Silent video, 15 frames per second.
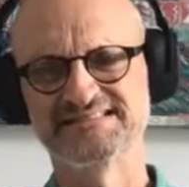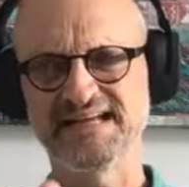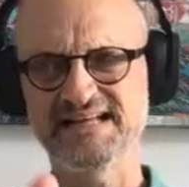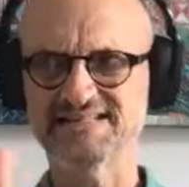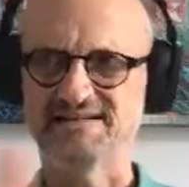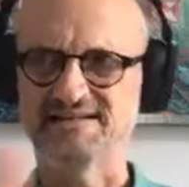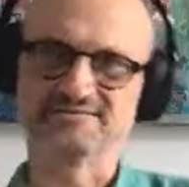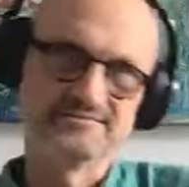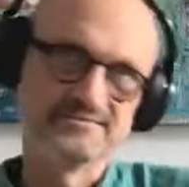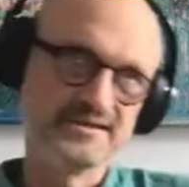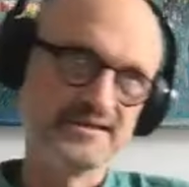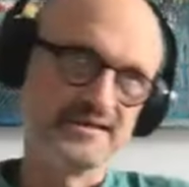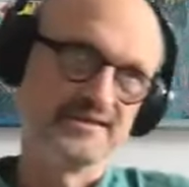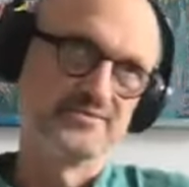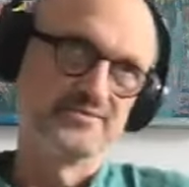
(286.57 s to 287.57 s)
That's a
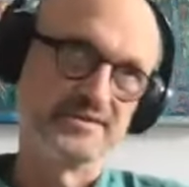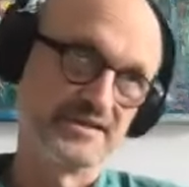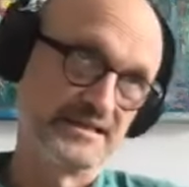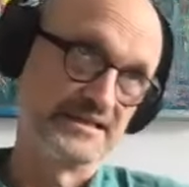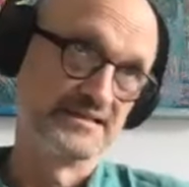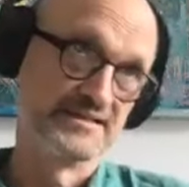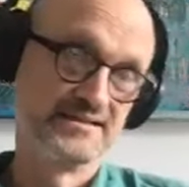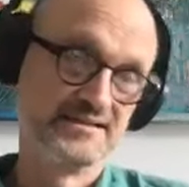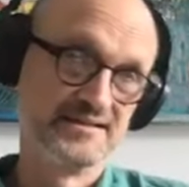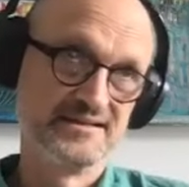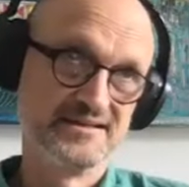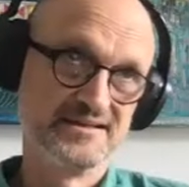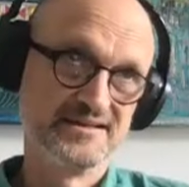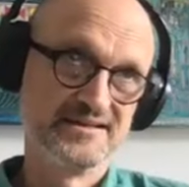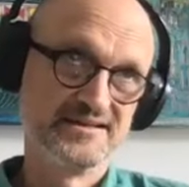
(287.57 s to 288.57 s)
really, really
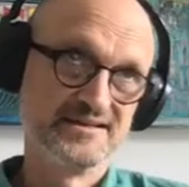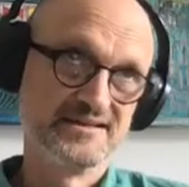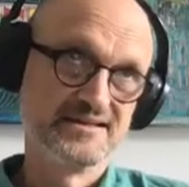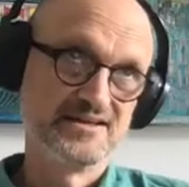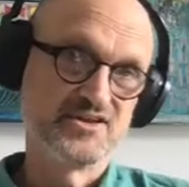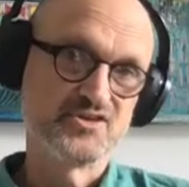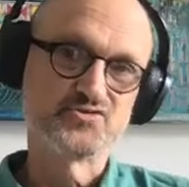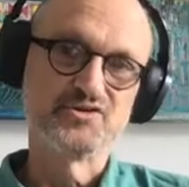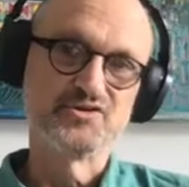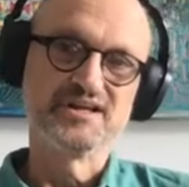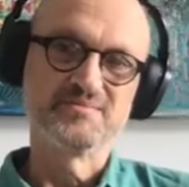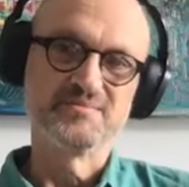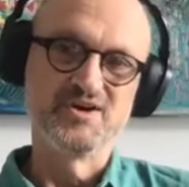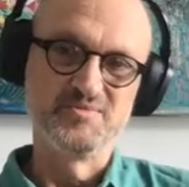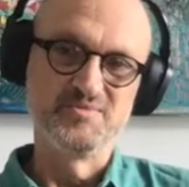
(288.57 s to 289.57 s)

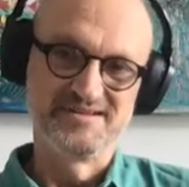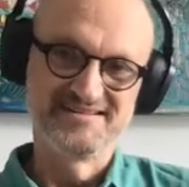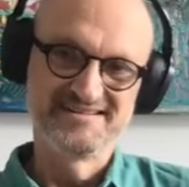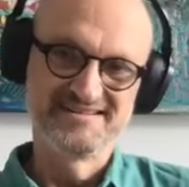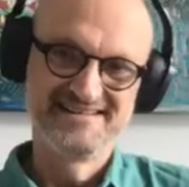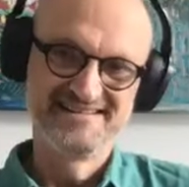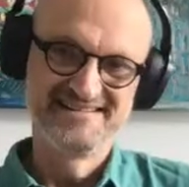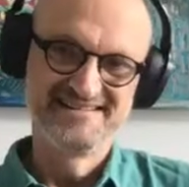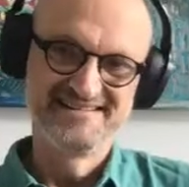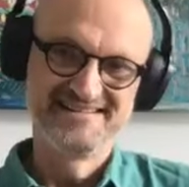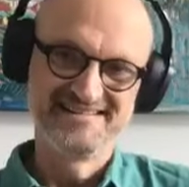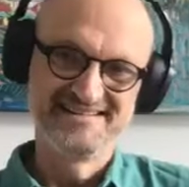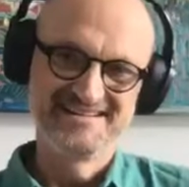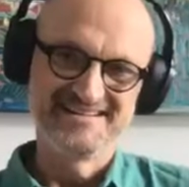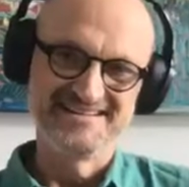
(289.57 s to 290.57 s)
thrilling moment,
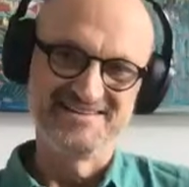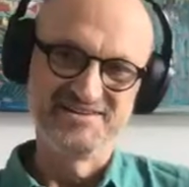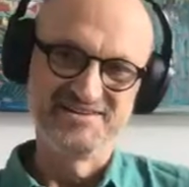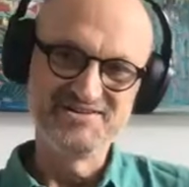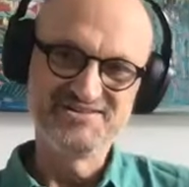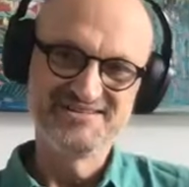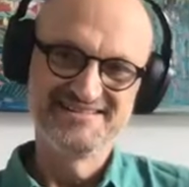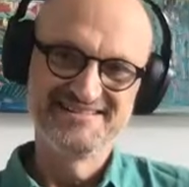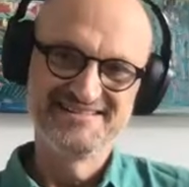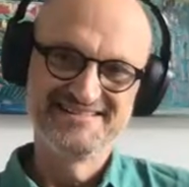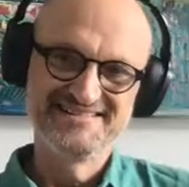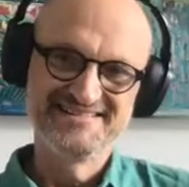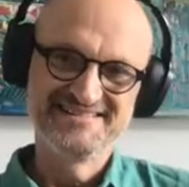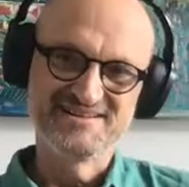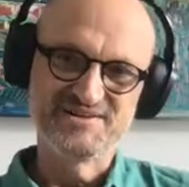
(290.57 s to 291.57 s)
you know?
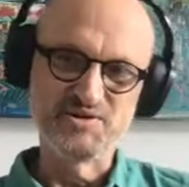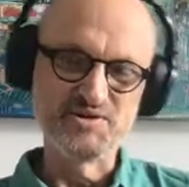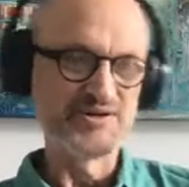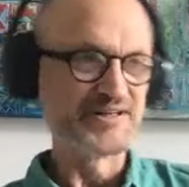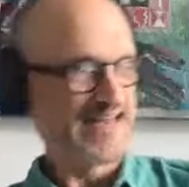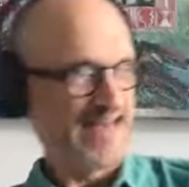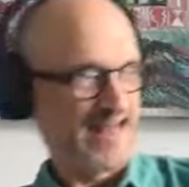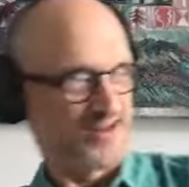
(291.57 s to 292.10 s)
Calling